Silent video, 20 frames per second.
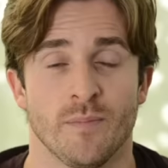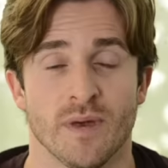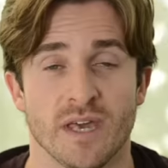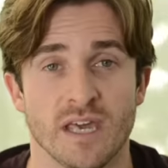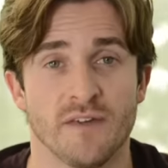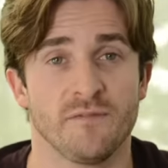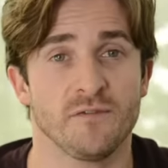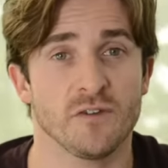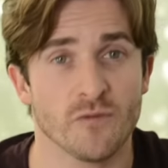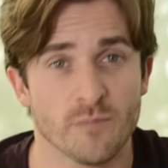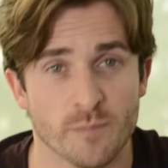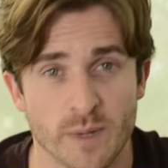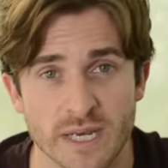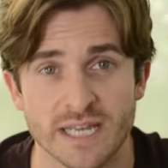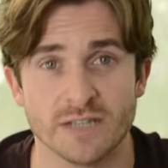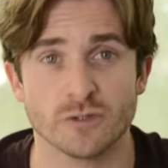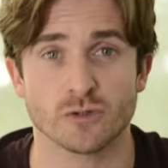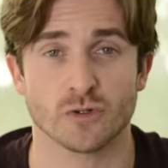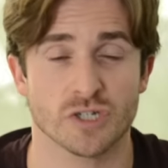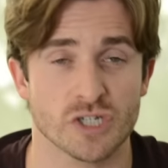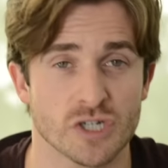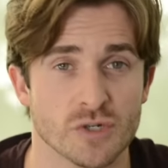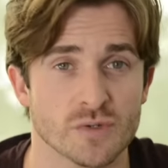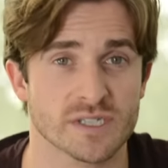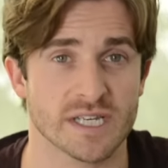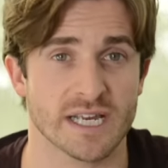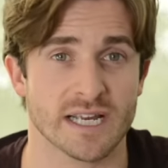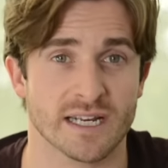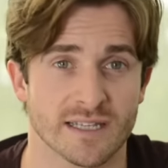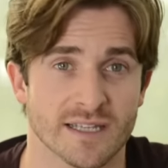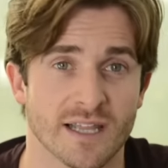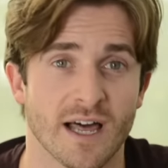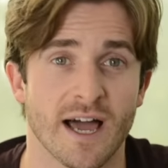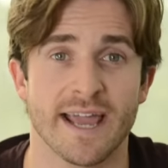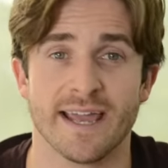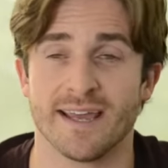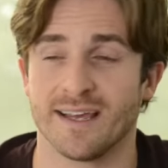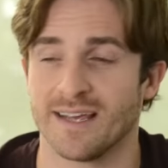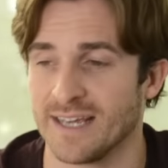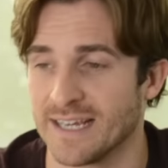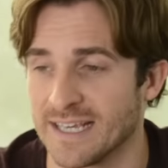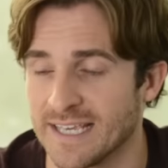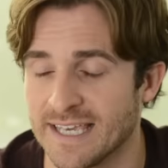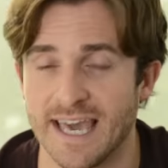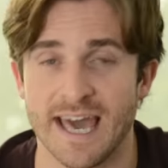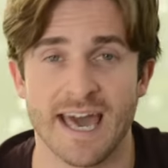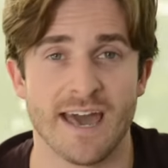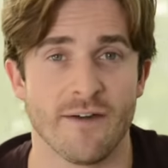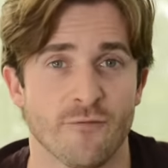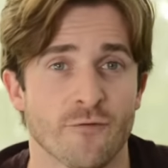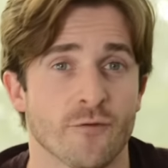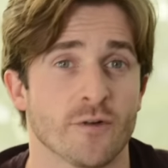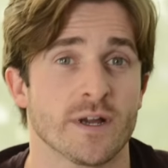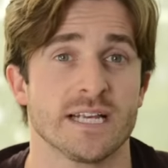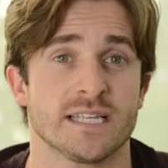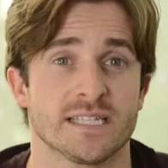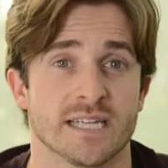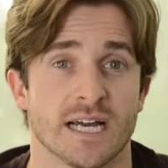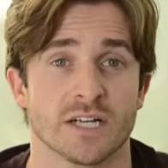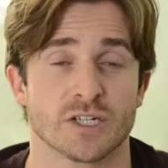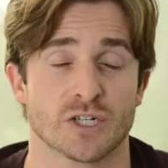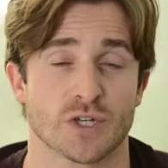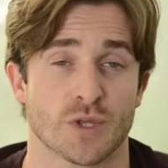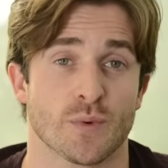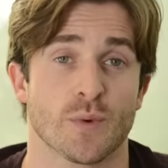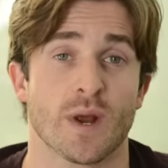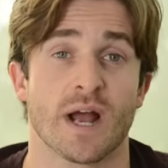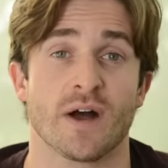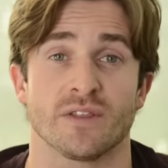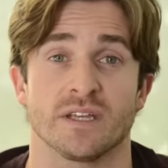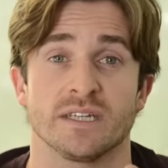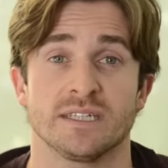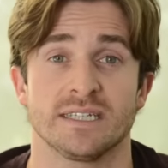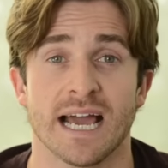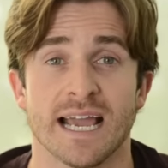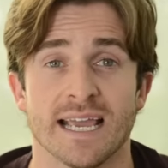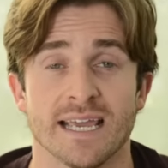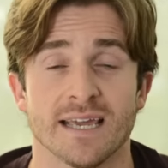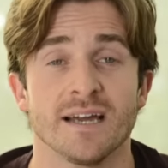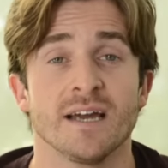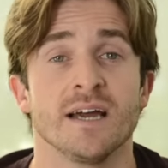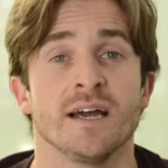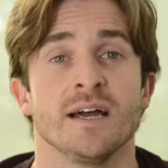But if you've been introducing light and carefree touch throughout the date,